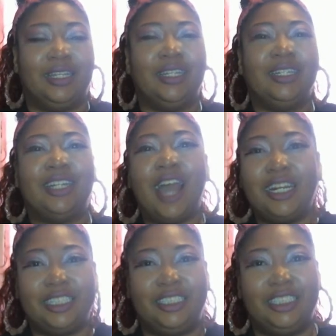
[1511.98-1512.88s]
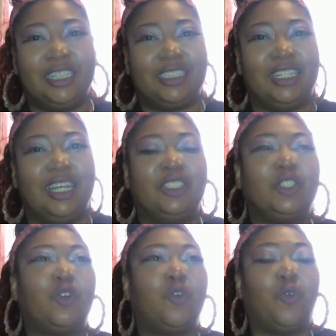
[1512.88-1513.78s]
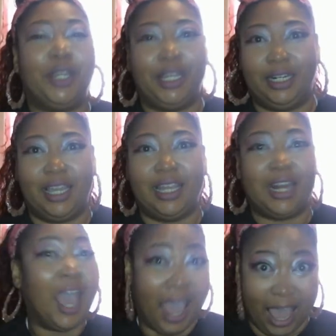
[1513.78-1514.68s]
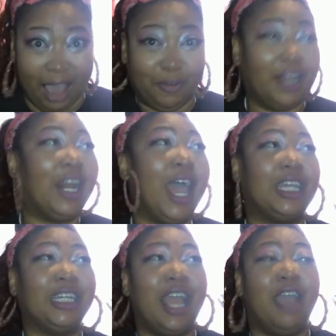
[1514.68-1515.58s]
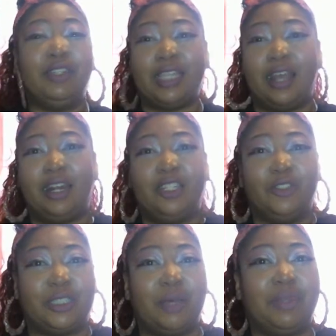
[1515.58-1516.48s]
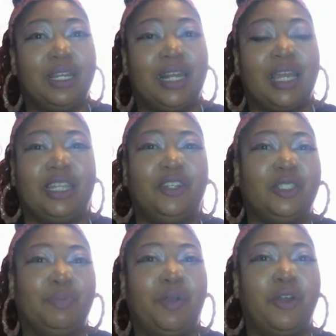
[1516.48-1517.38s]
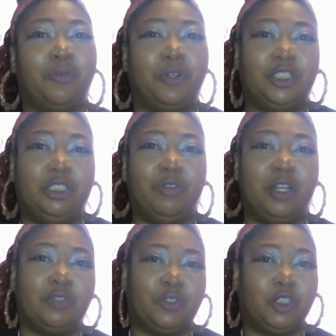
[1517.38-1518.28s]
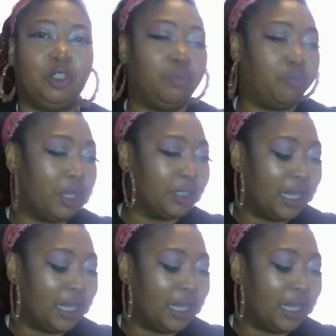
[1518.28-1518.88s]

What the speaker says: Dot is just a treat and a half. Like every time they do something, like there's a part where she runs for student president.